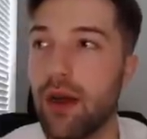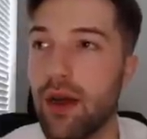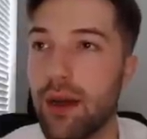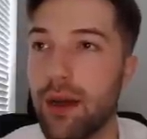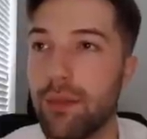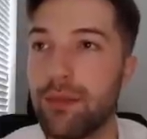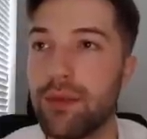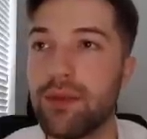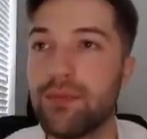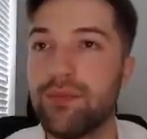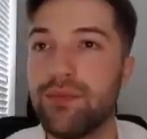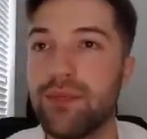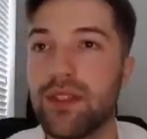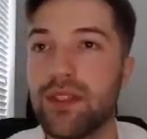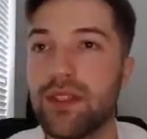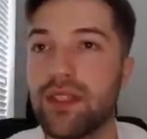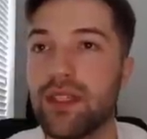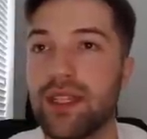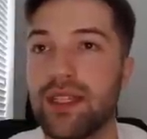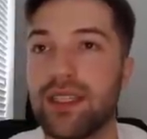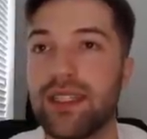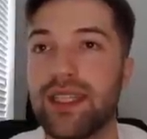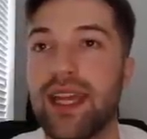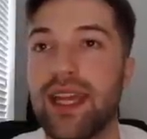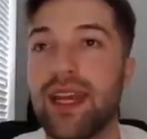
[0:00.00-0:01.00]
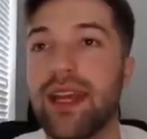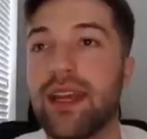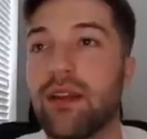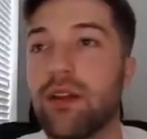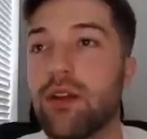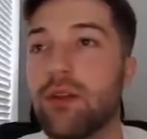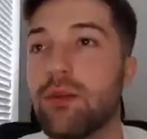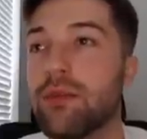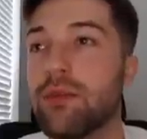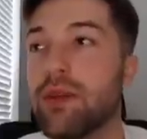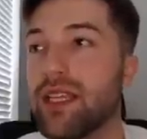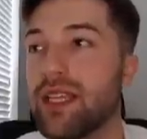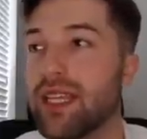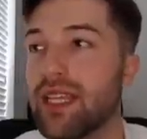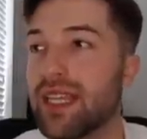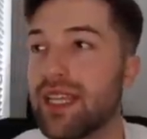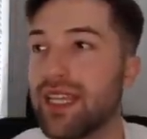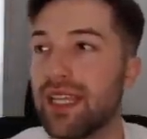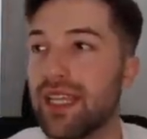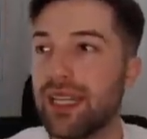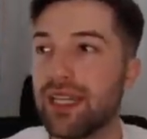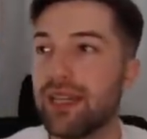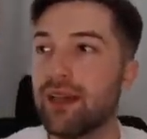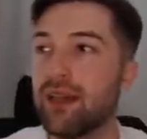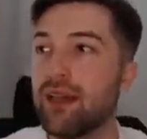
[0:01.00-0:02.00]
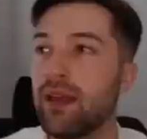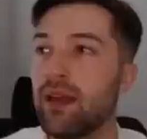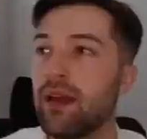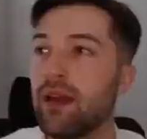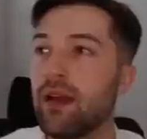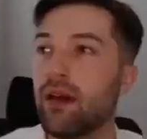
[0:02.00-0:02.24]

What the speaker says: up. This like Tanner McKee.